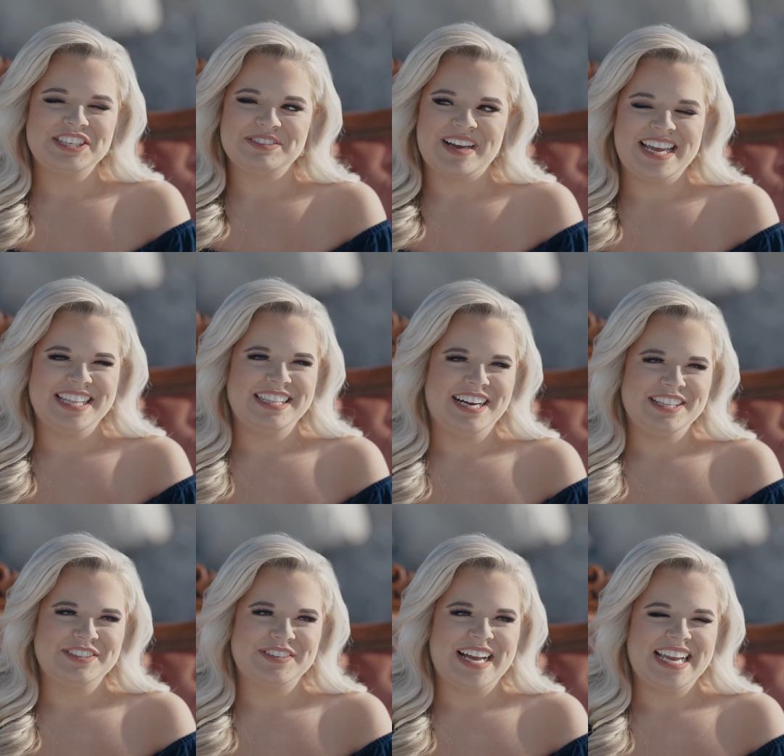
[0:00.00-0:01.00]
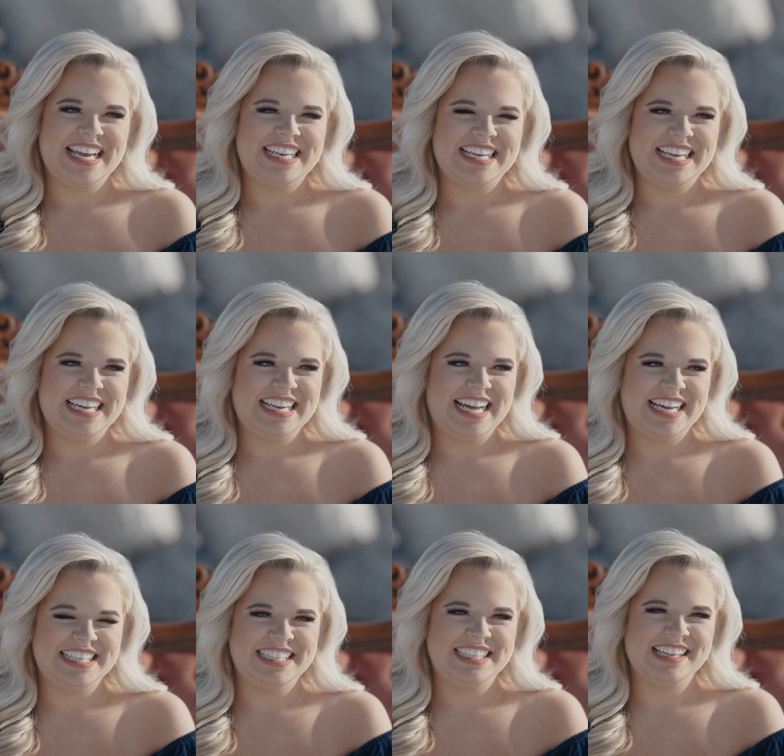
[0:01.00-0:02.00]
my head the other way, and he had
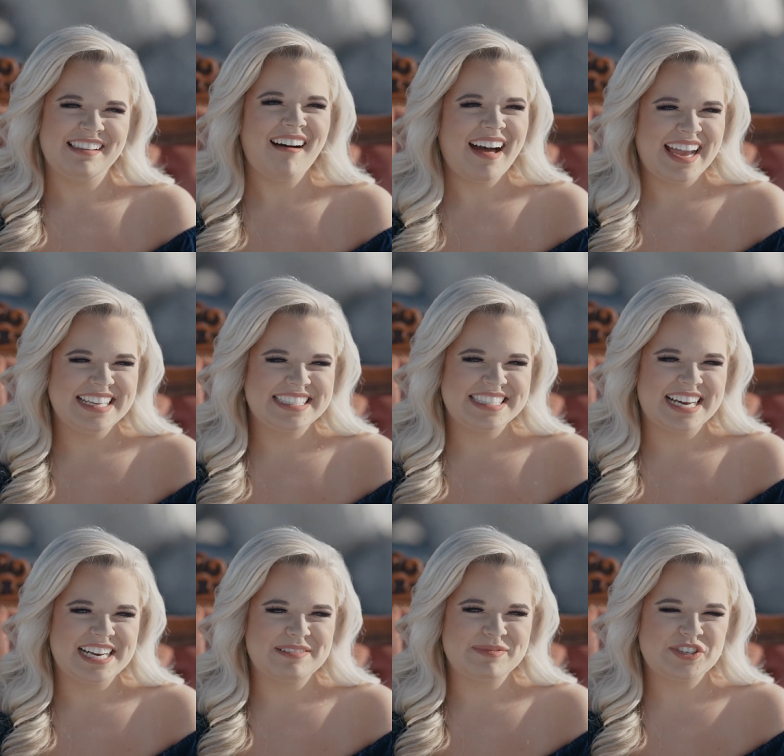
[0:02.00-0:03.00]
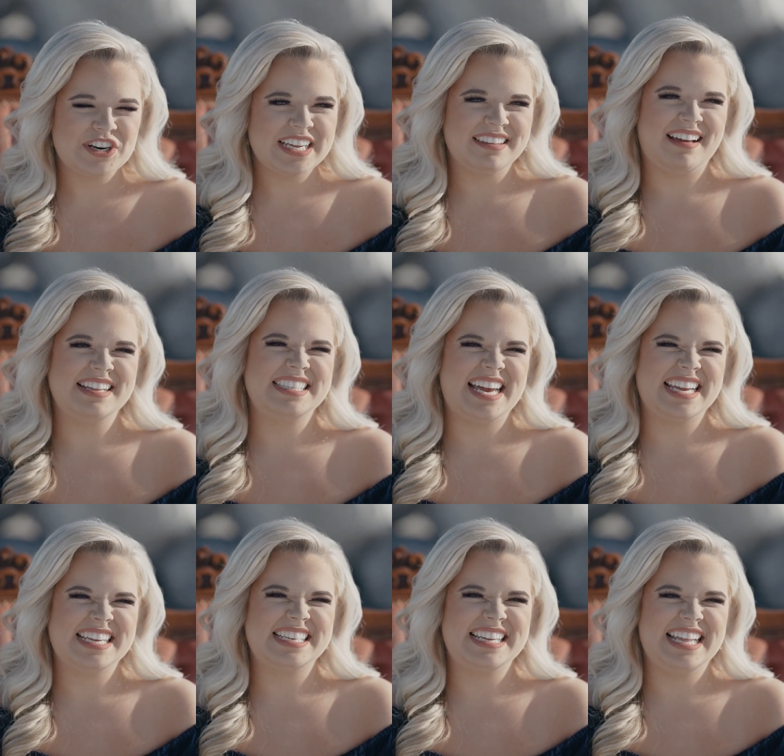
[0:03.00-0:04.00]
the lights, stringing lights
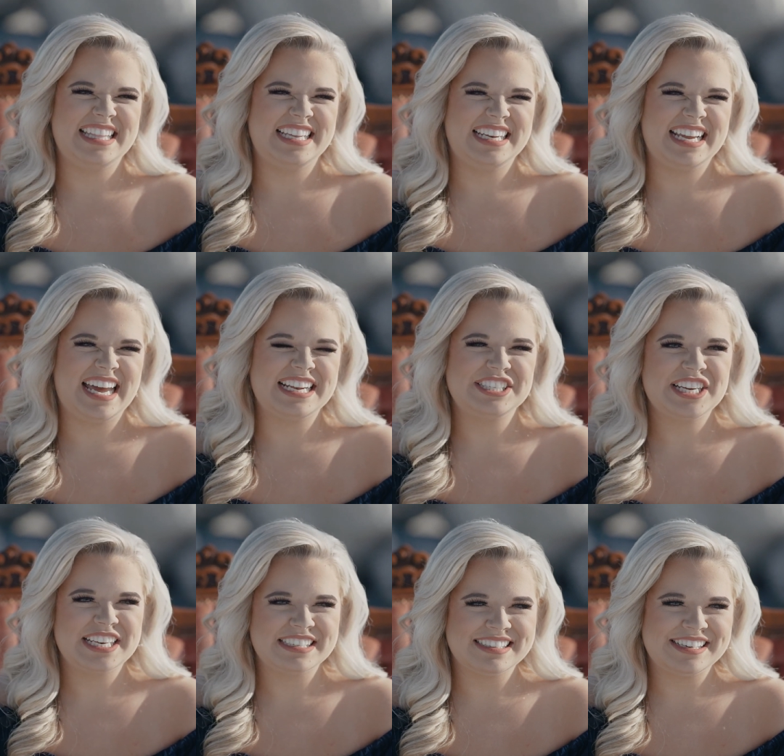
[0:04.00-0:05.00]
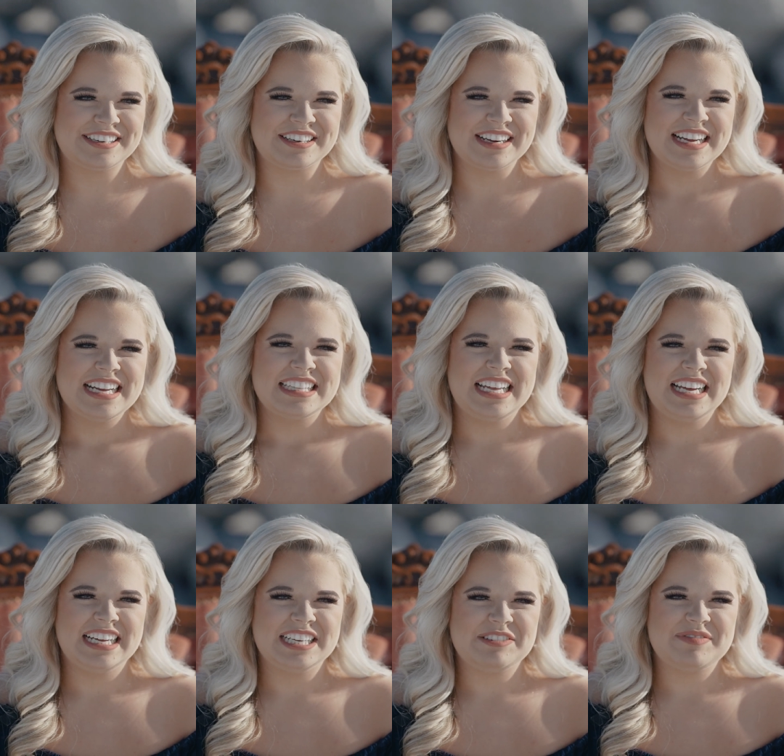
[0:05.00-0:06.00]
hanging, and then he had a chandelier
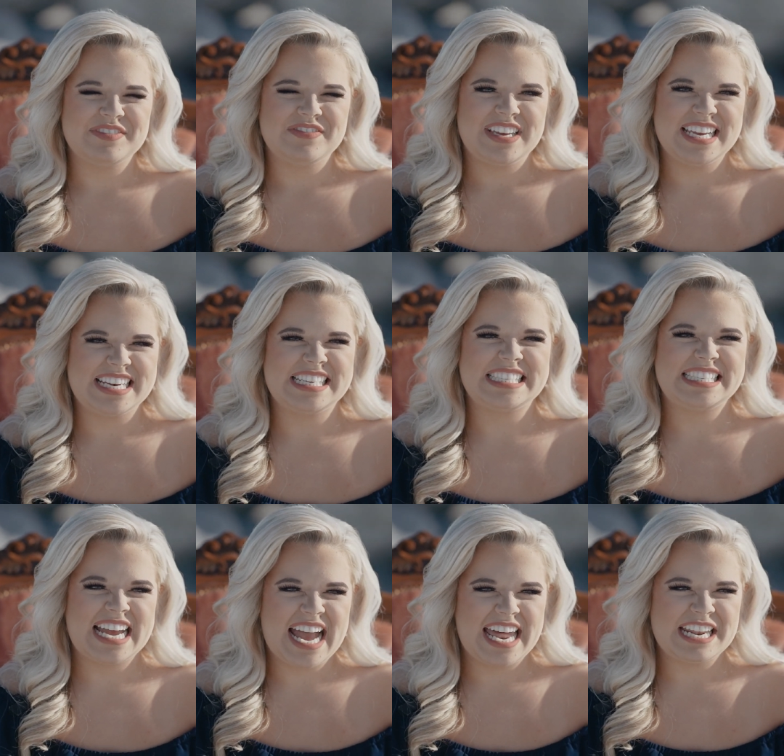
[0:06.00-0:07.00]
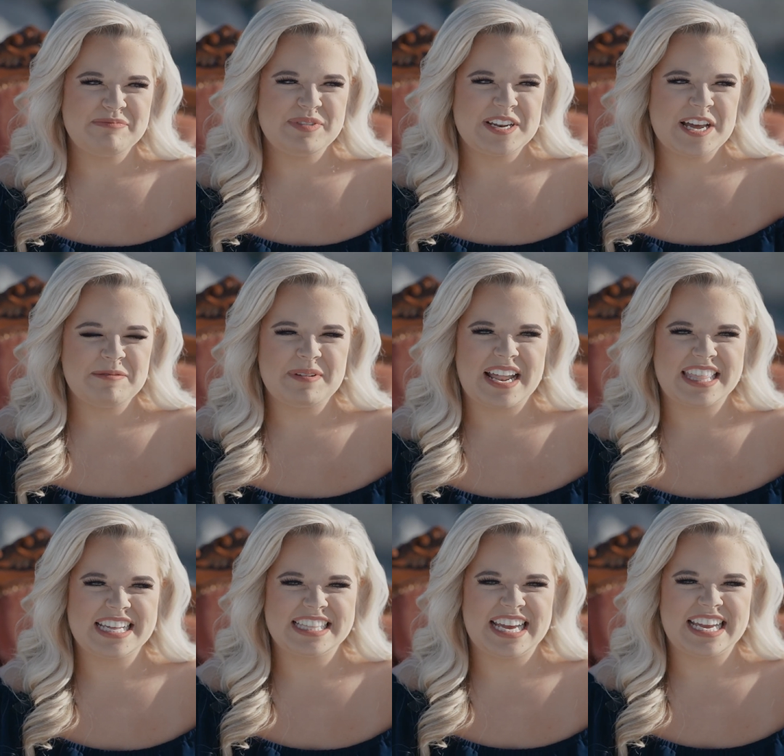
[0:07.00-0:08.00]
that he and his dad had put up, and I
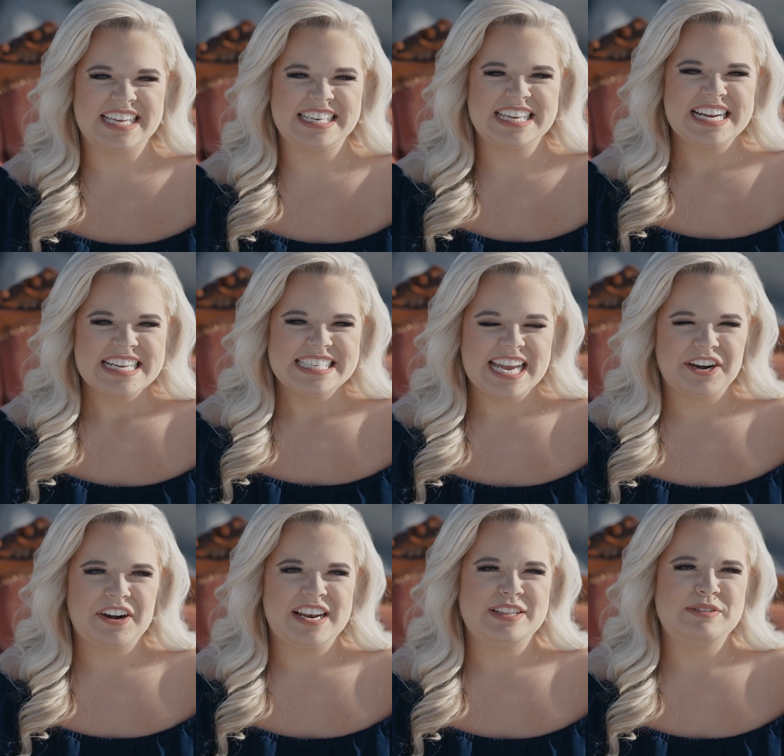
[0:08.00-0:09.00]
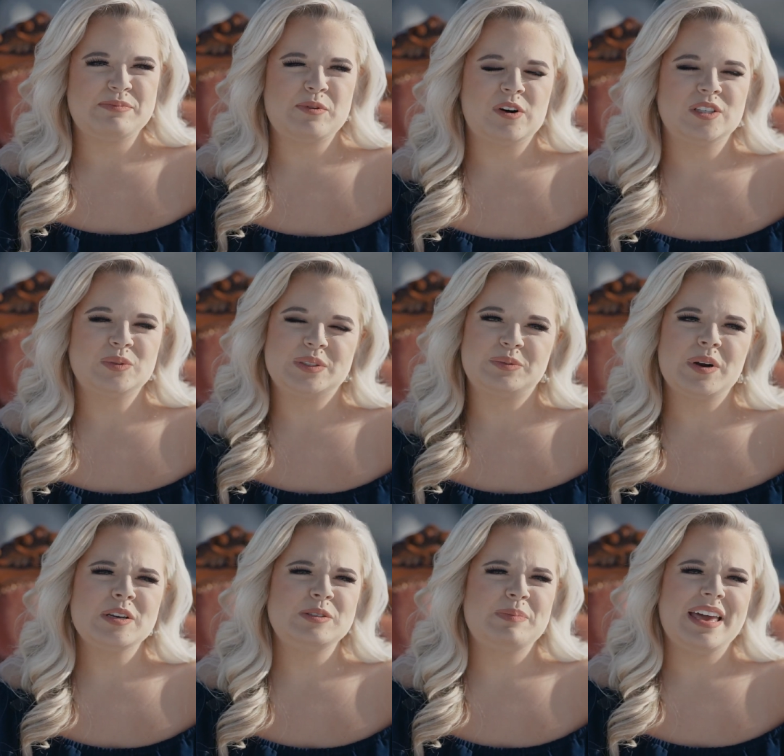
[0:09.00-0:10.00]
think they had decorated the porch with
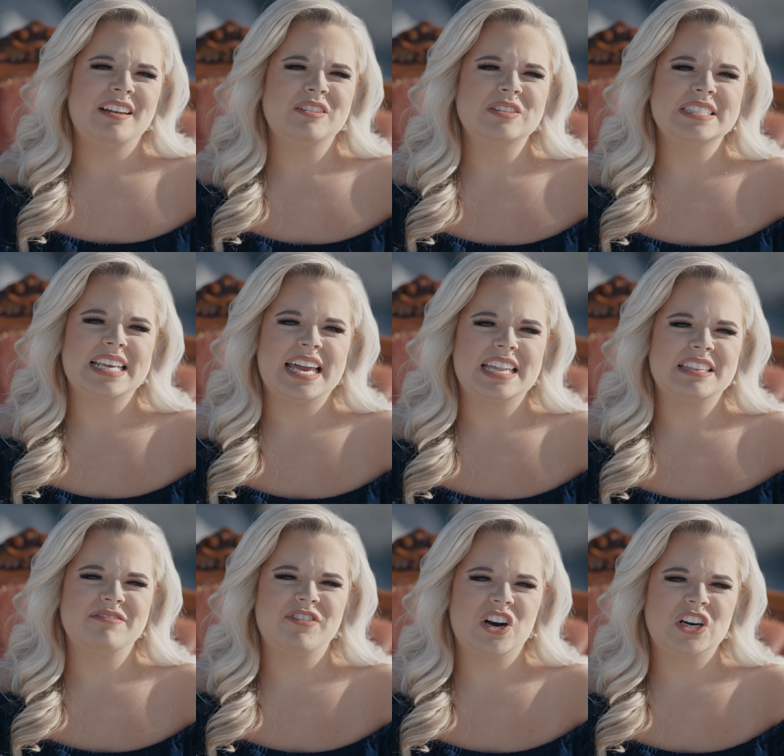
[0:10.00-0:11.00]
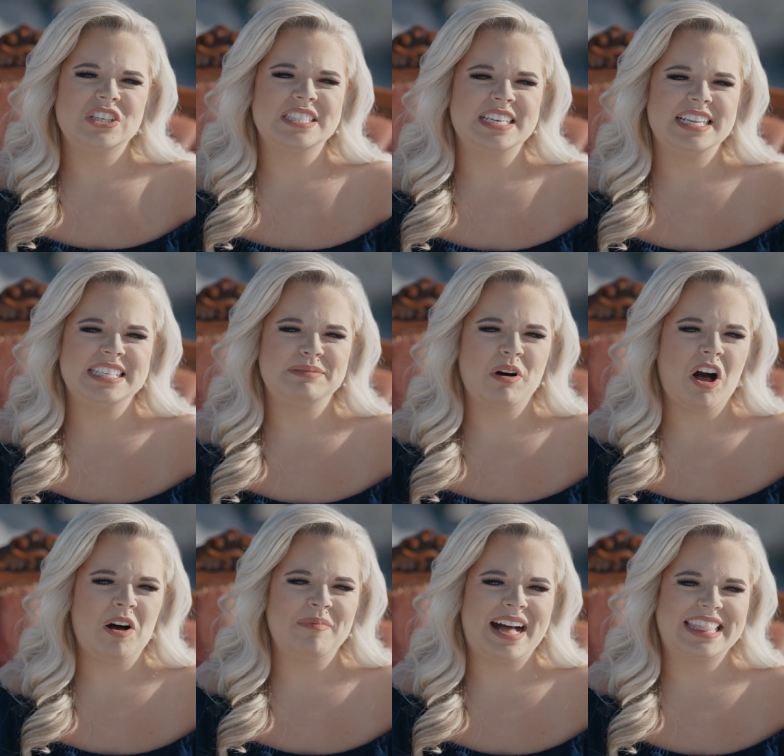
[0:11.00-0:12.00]
rose petals and ferns, and his
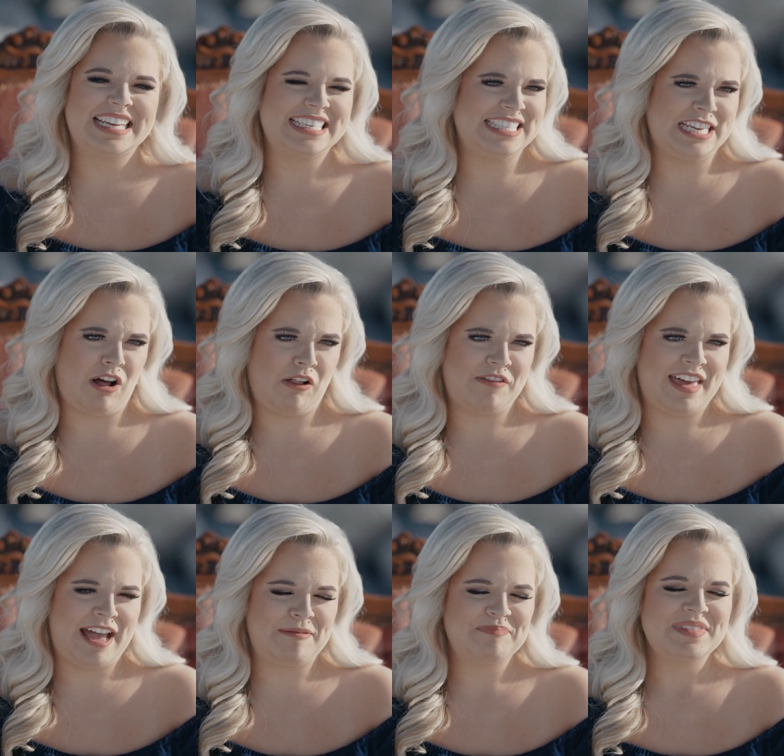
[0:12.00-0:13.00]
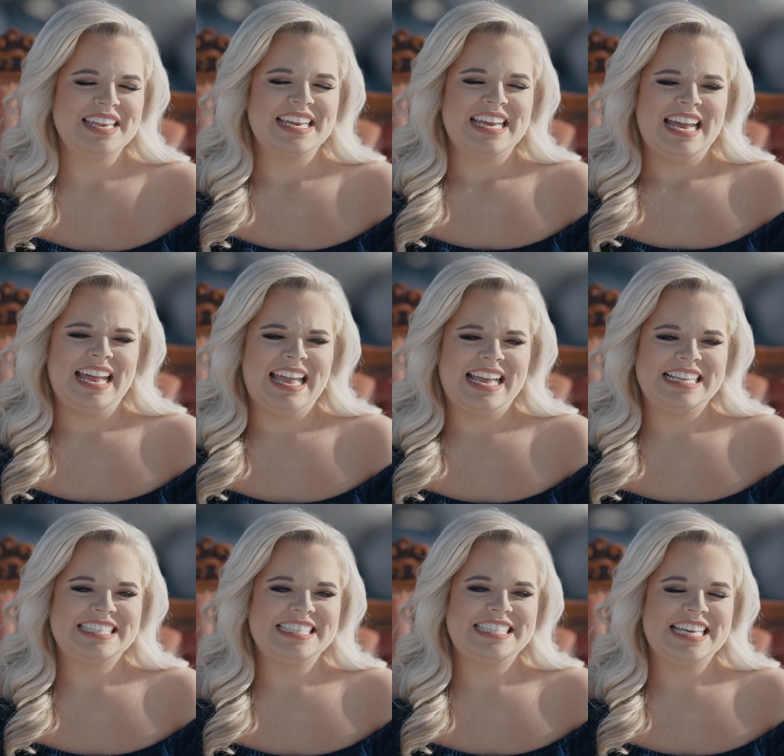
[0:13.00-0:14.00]
mom, I think, did all of that.
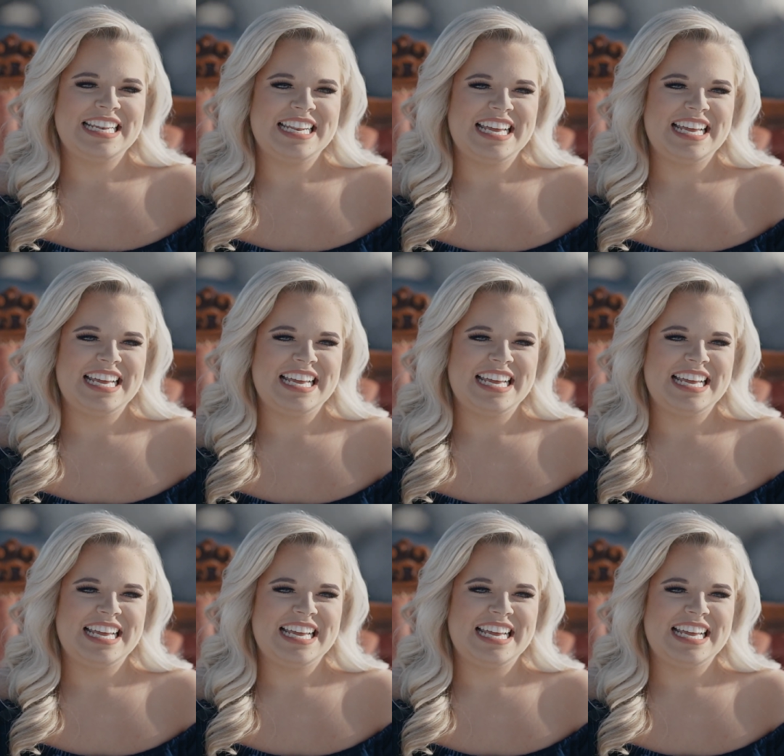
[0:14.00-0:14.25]
And then